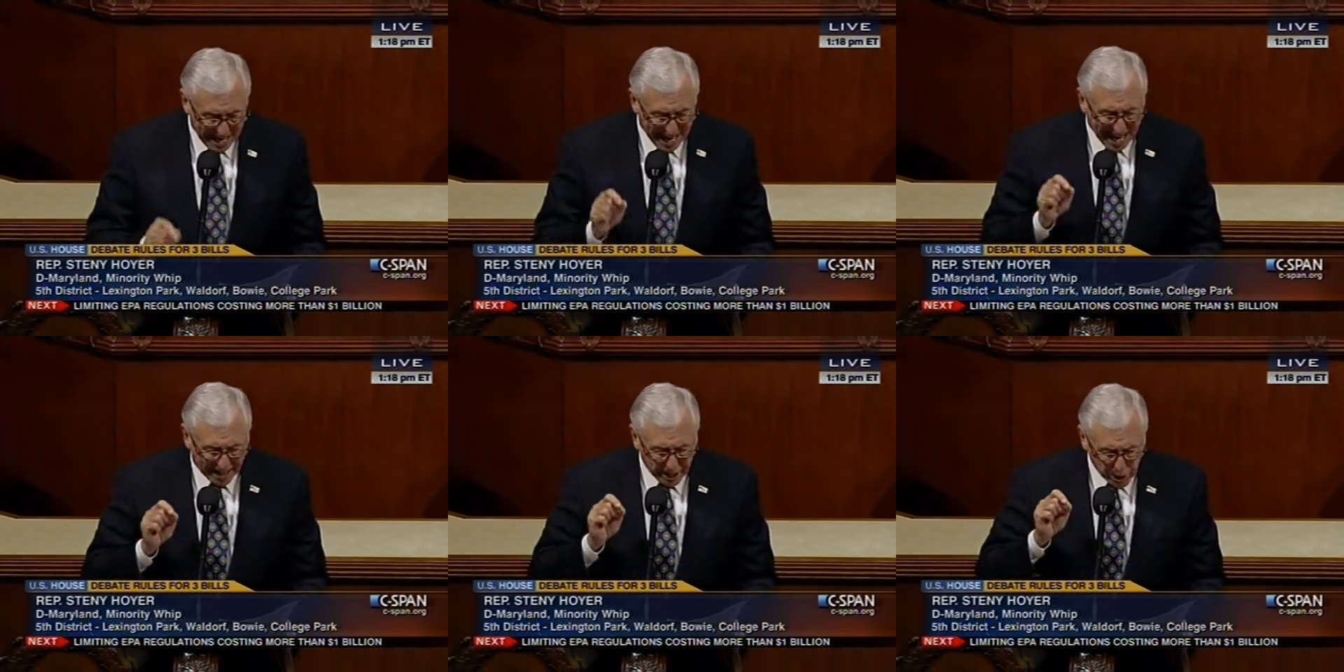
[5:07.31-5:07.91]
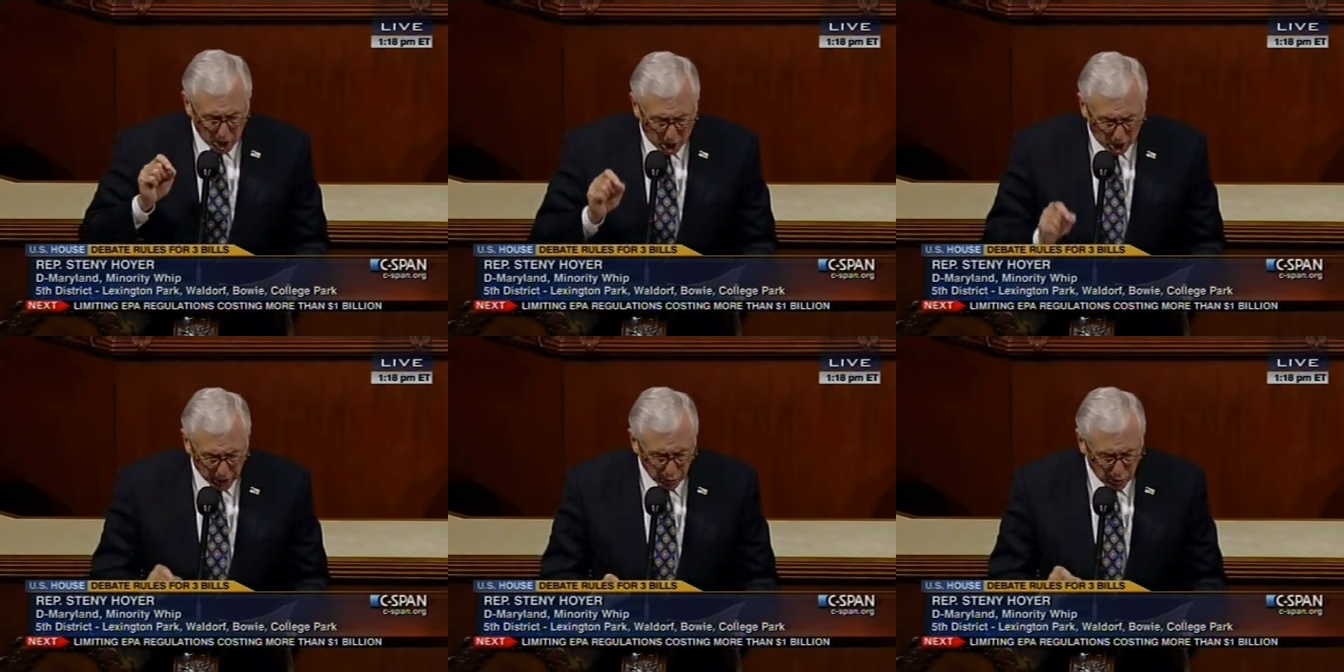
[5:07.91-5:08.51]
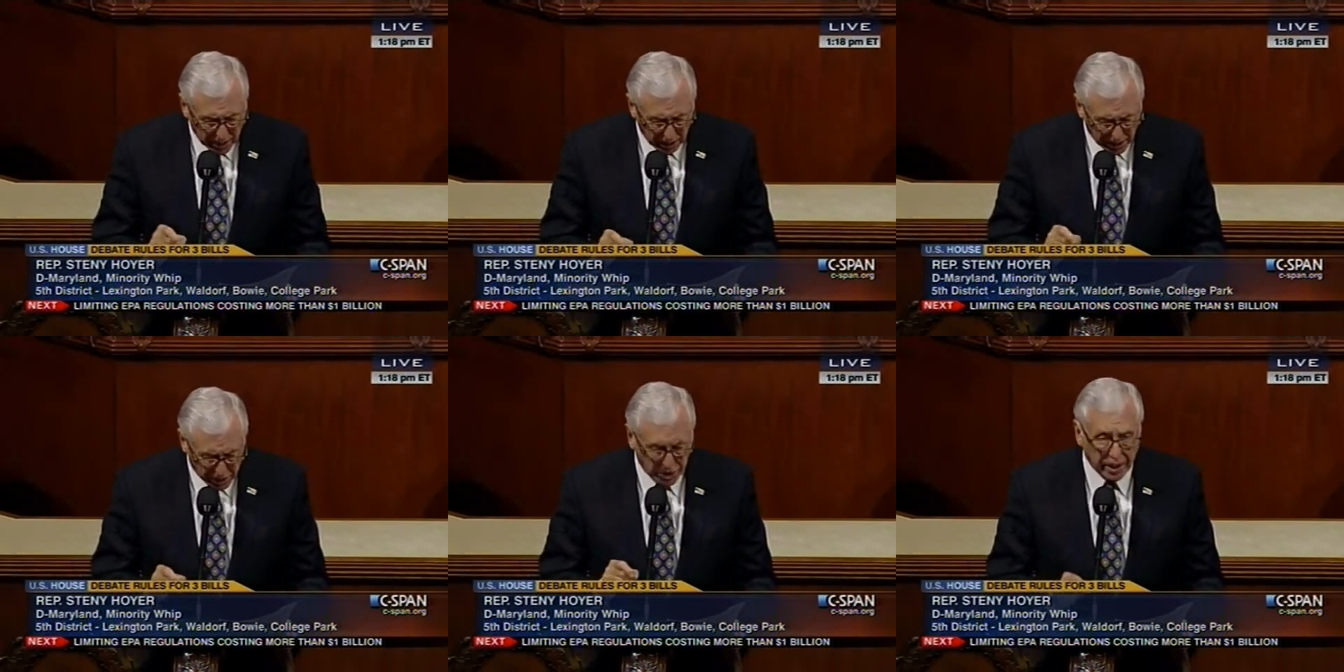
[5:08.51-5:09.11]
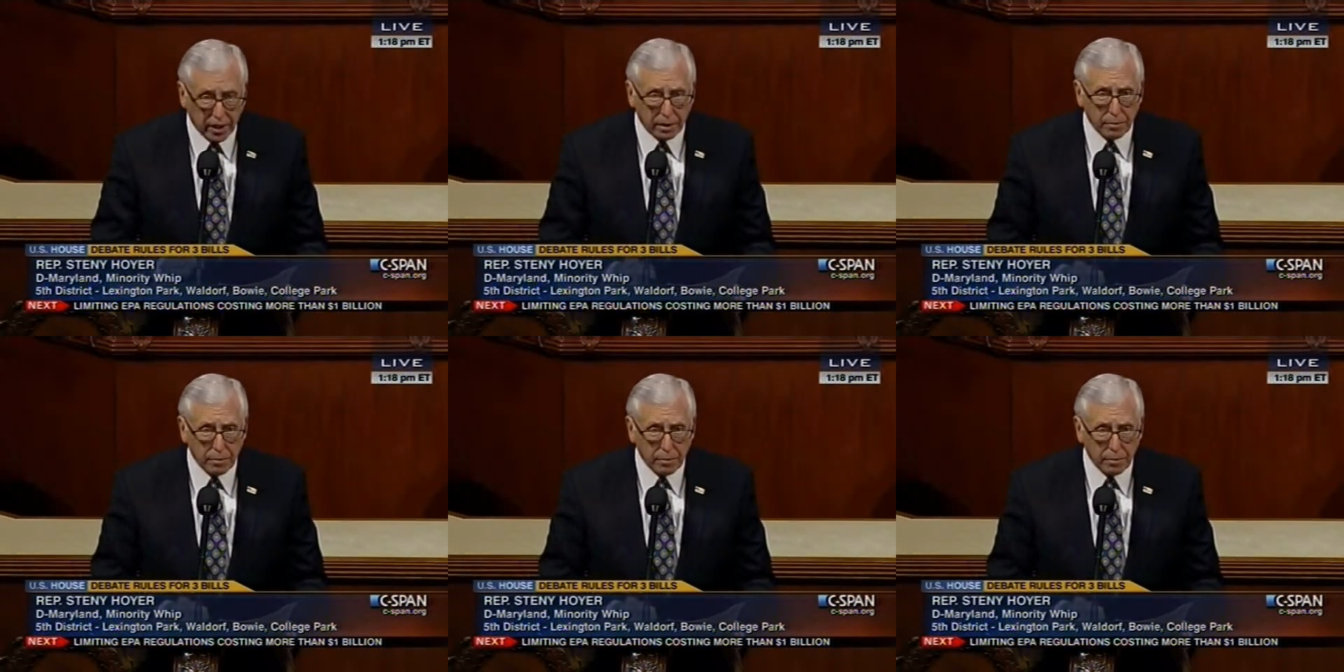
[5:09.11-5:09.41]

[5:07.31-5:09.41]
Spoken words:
and its unrealistic,